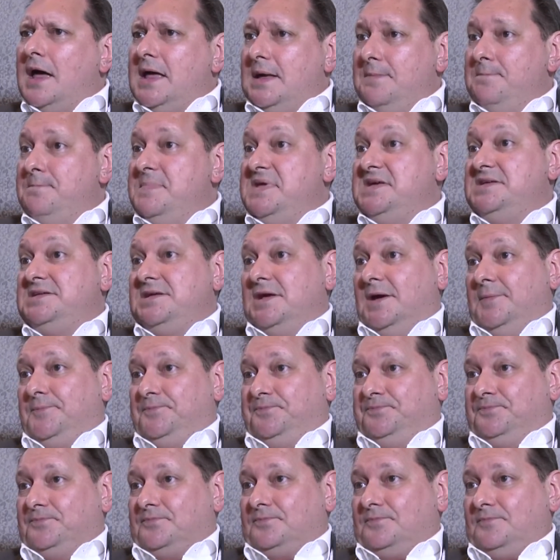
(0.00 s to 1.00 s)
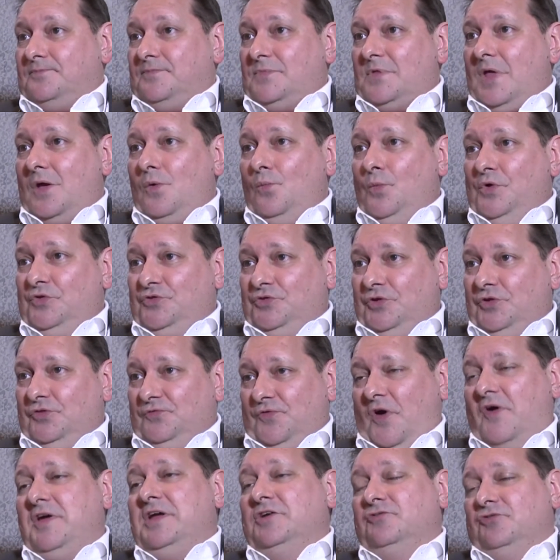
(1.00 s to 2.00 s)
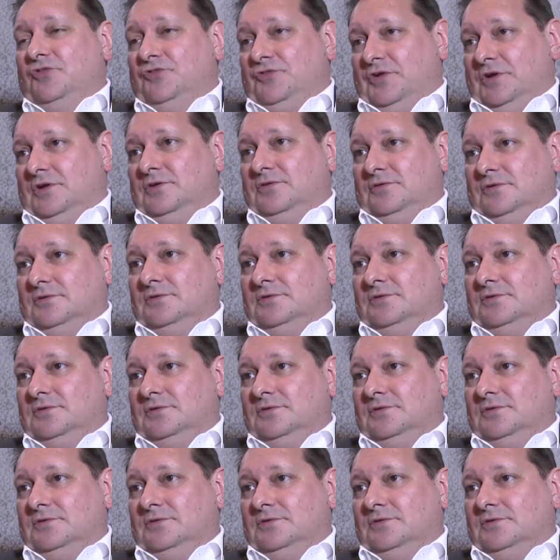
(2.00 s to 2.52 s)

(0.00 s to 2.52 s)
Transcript: in media, which is very interesting.